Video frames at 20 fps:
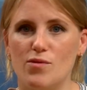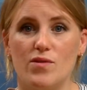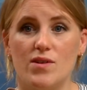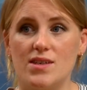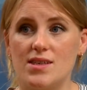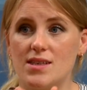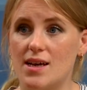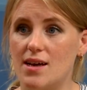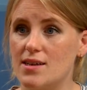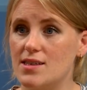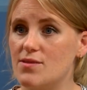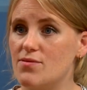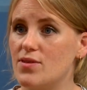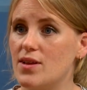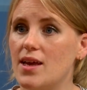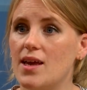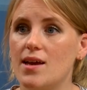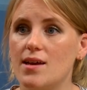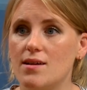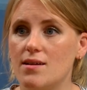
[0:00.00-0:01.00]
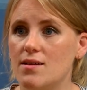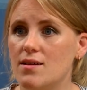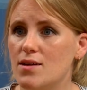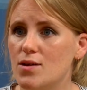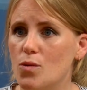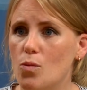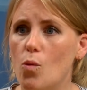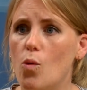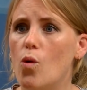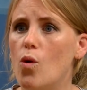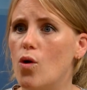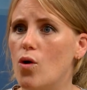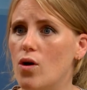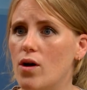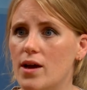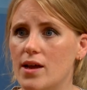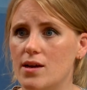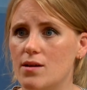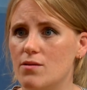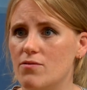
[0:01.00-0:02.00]
of us are fleeing
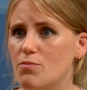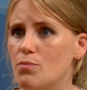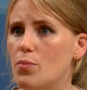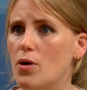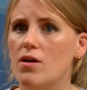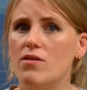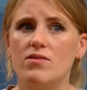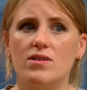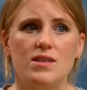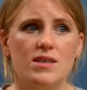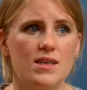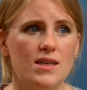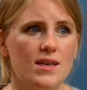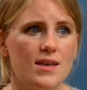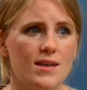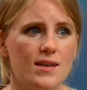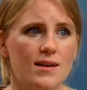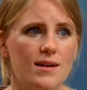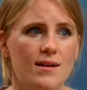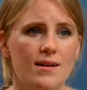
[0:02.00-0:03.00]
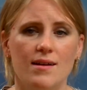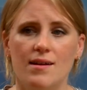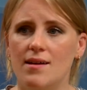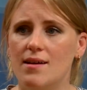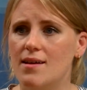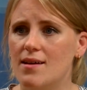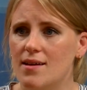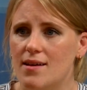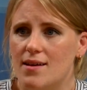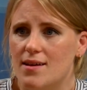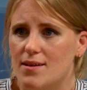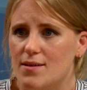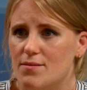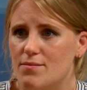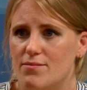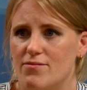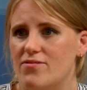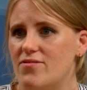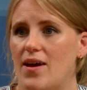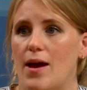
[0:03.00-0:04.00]
war and poverty and
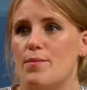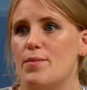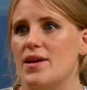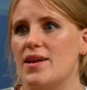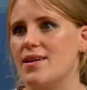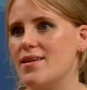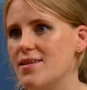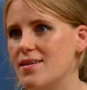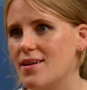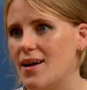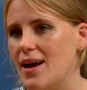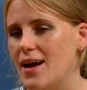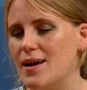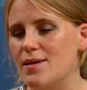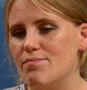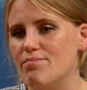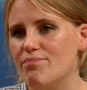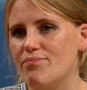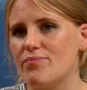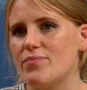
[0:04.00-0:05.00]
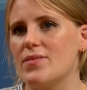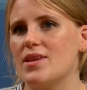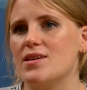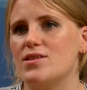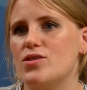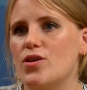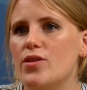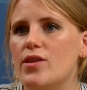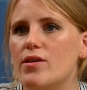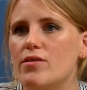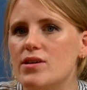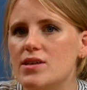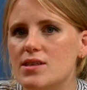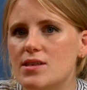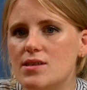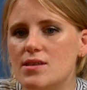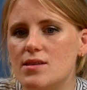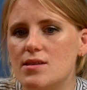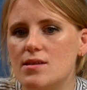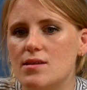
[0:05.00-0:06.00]
famine. So there
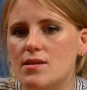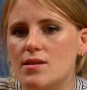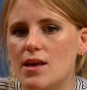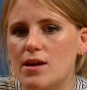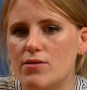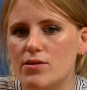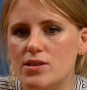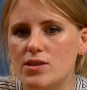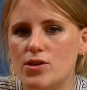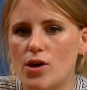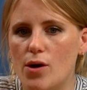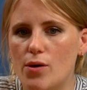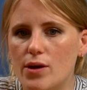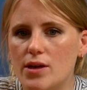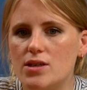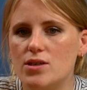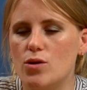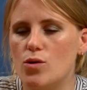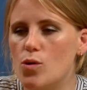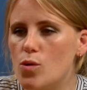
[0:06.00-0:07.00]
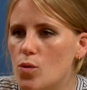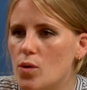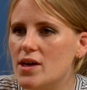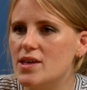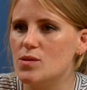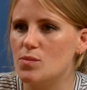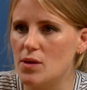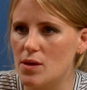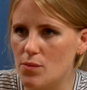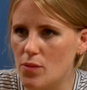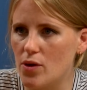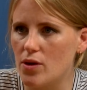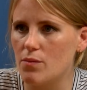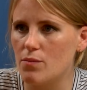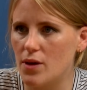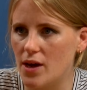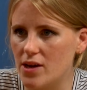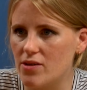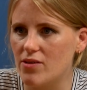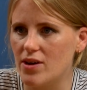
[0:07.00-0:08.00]
is going to always be
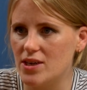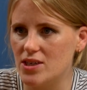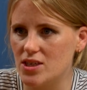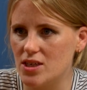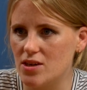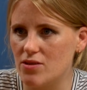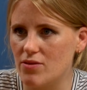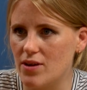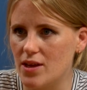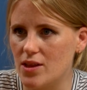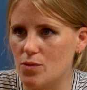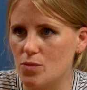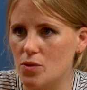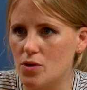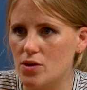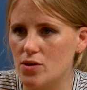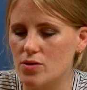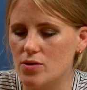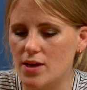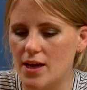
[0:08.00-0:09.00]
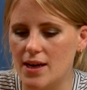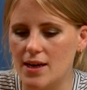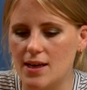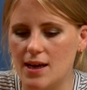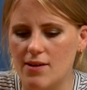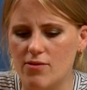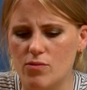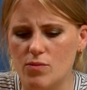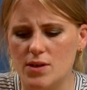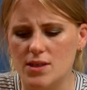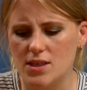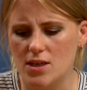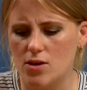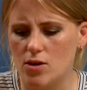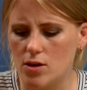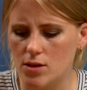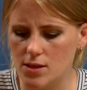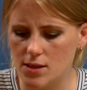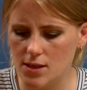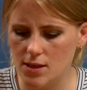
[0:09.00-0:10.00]
migration around the world, and governments are
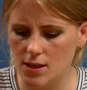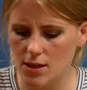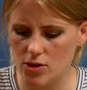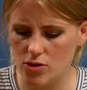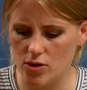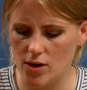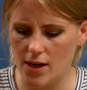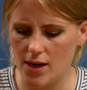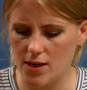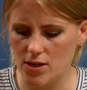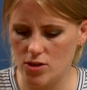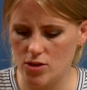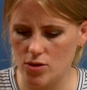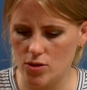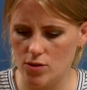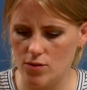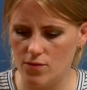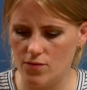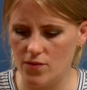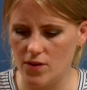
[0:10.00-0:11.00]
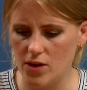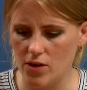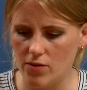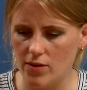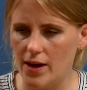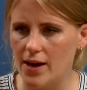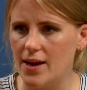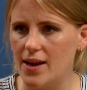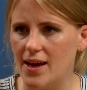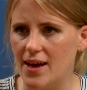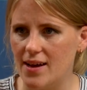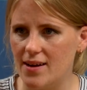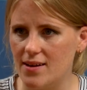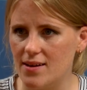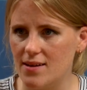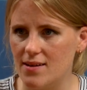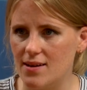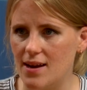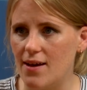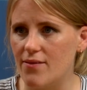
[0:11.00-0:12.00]
constantly trying to figure out how
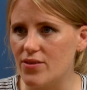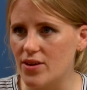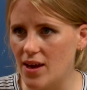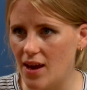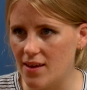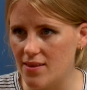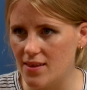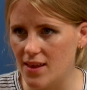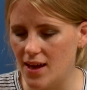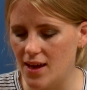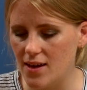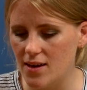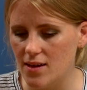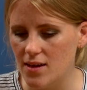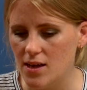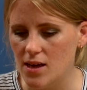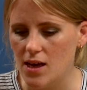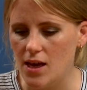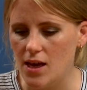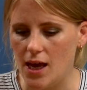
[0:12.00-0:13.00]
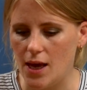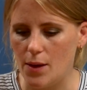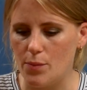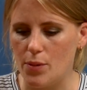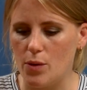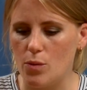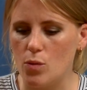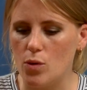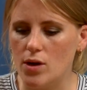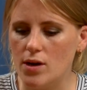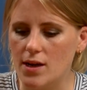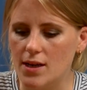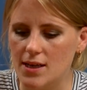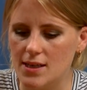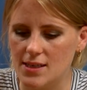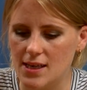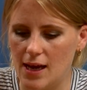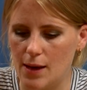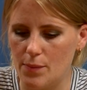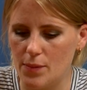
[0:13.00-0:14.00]
to navigate that. But what
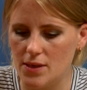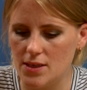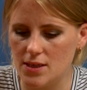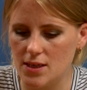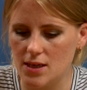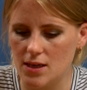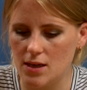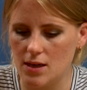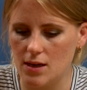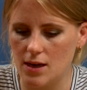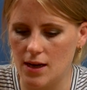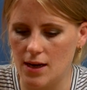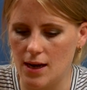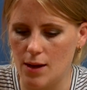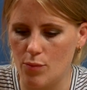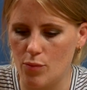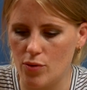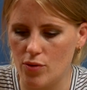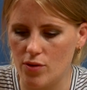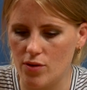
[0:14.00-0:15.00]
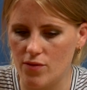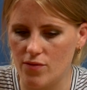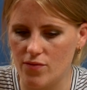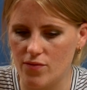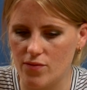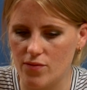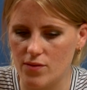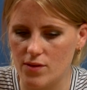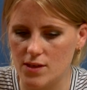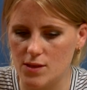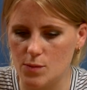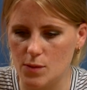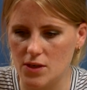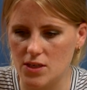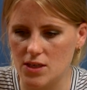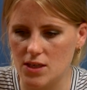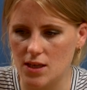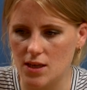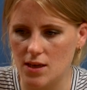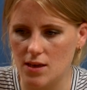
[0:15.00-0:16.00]
has happened in a number of,
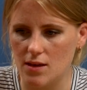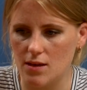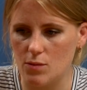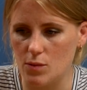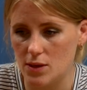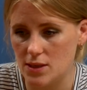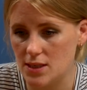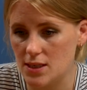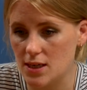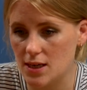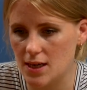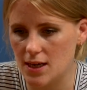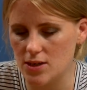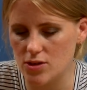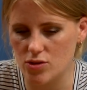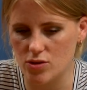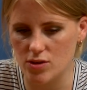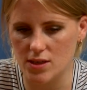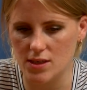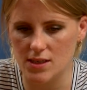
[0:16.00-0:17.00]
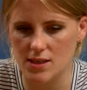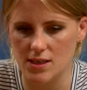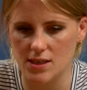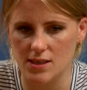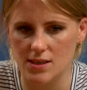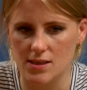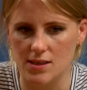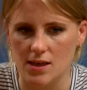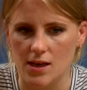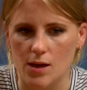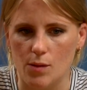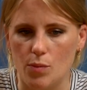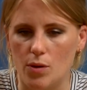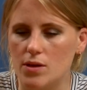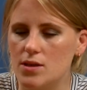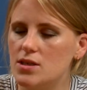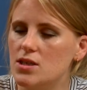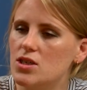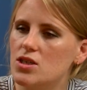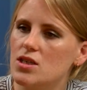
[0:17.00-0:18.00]
especially Western countries, is
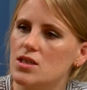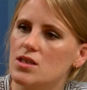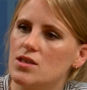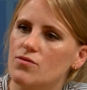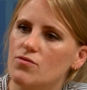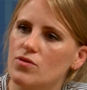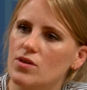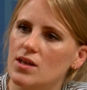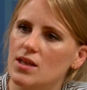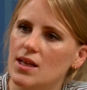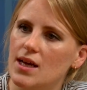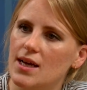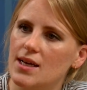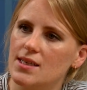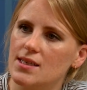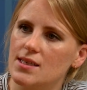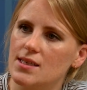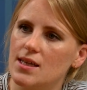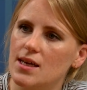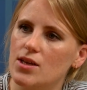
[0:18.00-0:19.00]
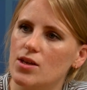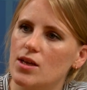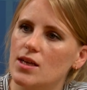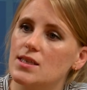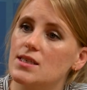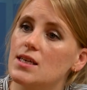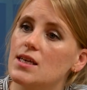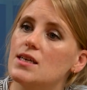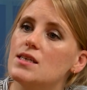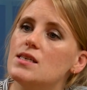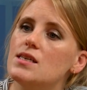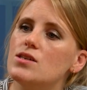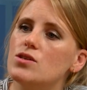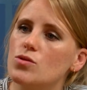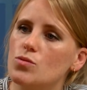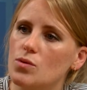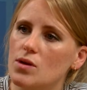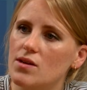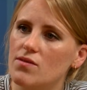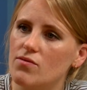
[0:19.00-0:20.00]
politicians have realised that it's easy
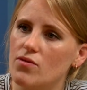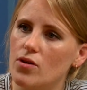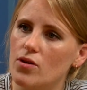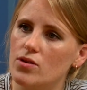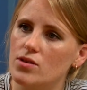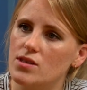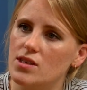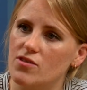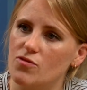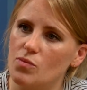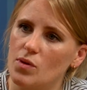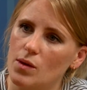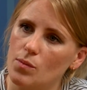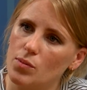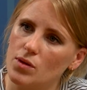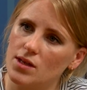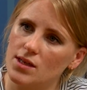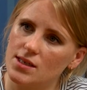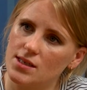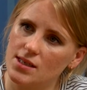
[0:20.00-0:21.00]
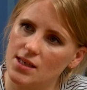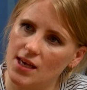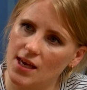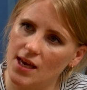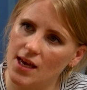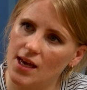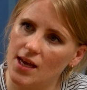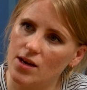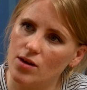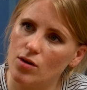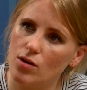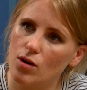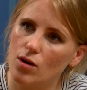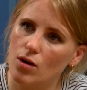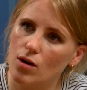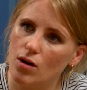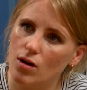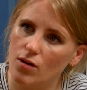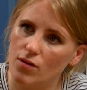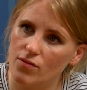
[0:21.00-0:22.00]
to win votes if people are scared
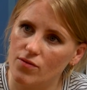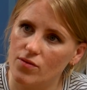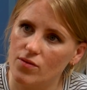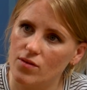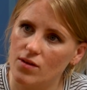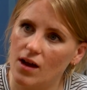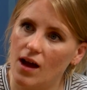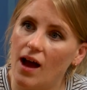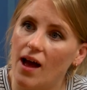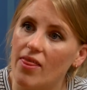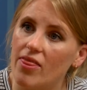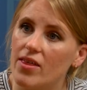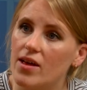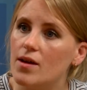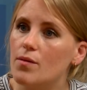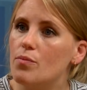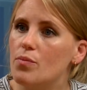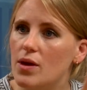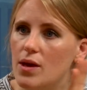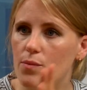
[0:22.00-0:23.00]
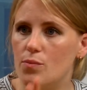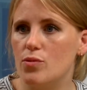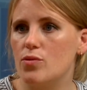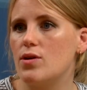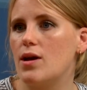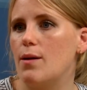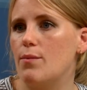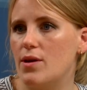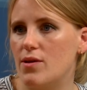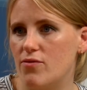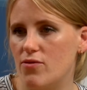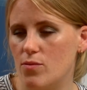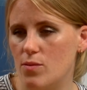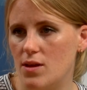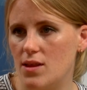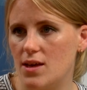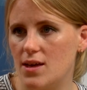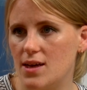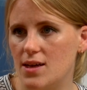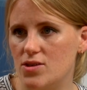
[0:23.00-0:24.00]
of other people coming from
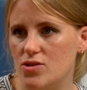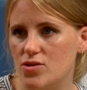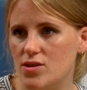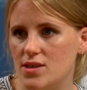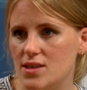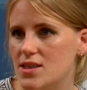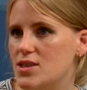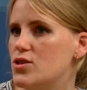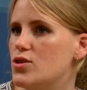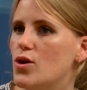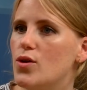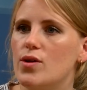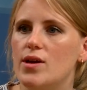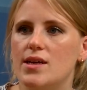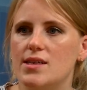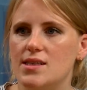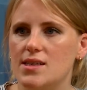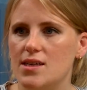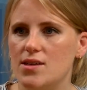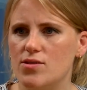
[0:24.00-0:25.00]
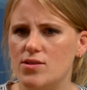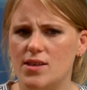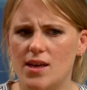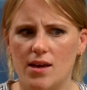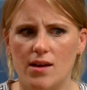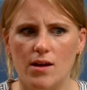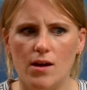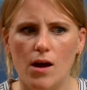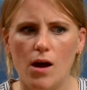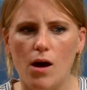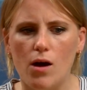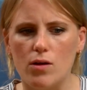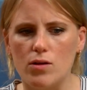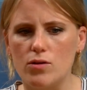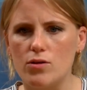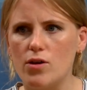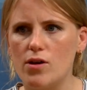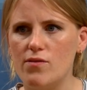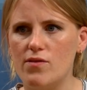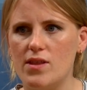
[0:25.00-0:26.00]
other countries. It's so easy. You say,
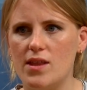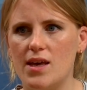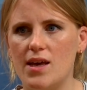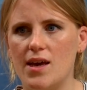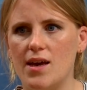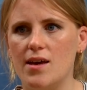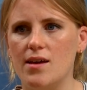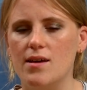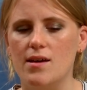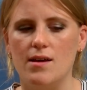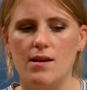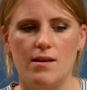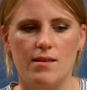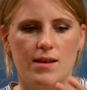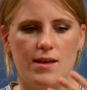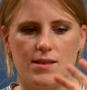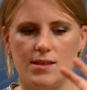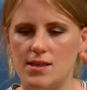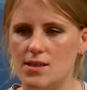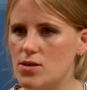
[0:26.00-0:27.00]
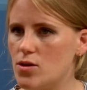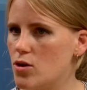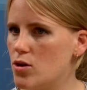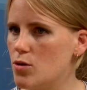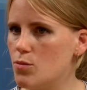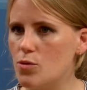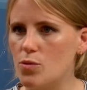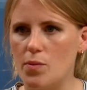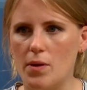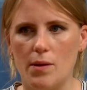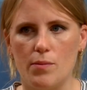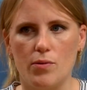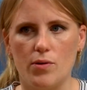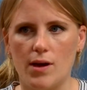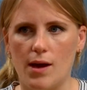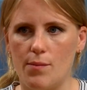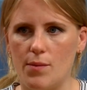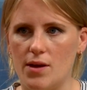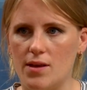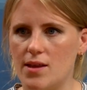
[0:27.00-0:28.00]
look over there, there's these horrible people
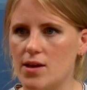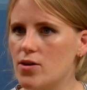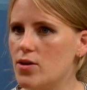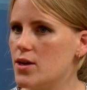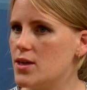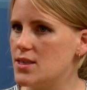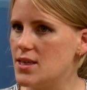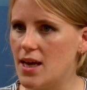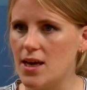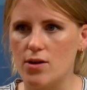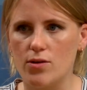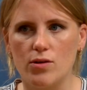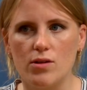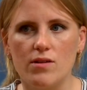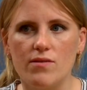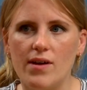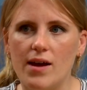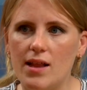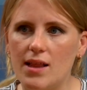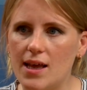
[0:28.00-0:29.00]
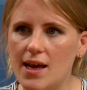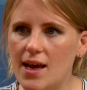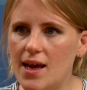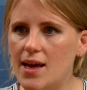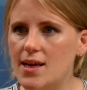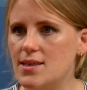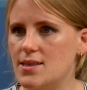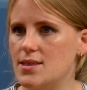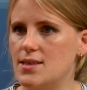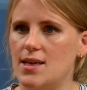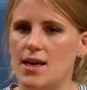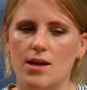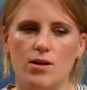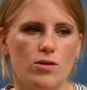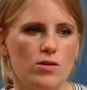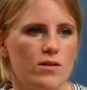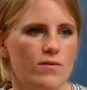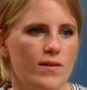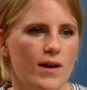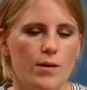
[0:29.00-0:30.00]
coming, they're going to take all of our land and take
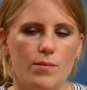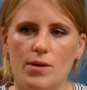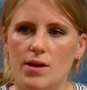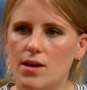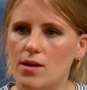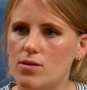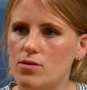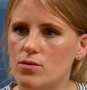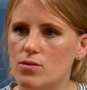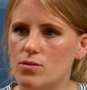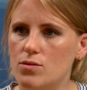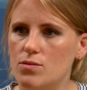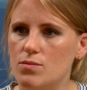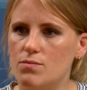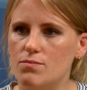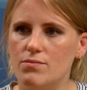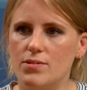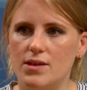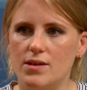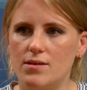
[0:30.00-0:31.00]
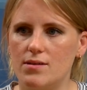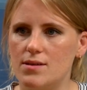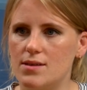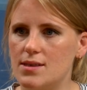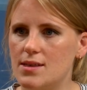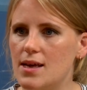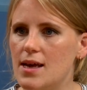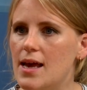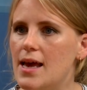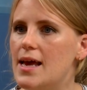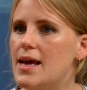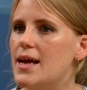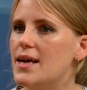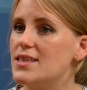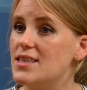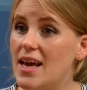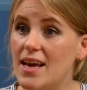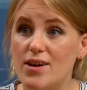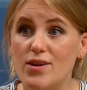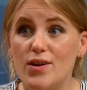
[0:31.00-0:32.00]
all of our medical bills,
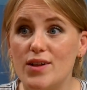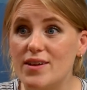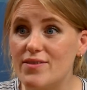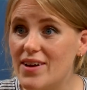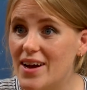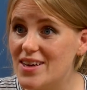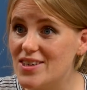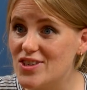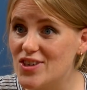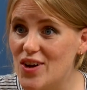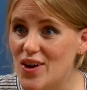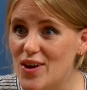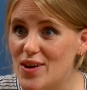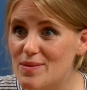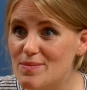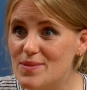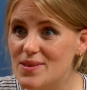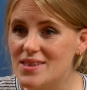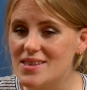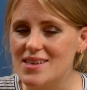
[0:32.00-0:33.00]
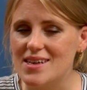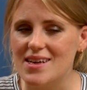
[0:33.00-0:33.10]
take all of our jobs,